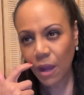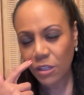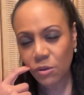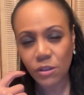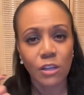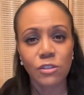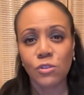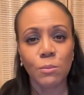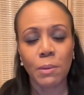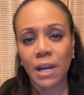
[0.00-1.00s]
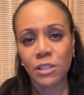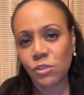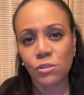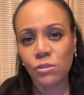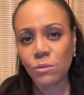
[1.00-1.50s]
You can also do buy
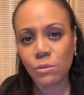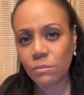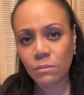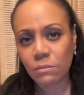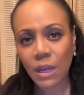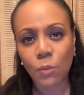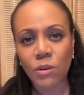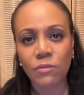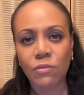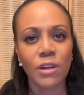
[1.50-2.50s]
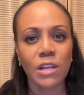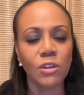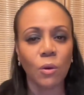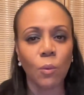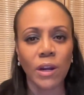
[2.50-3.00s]
two, get one free.
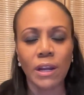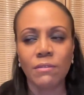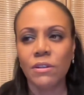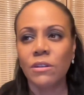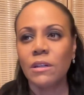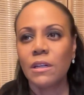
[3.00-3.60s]
Whatever.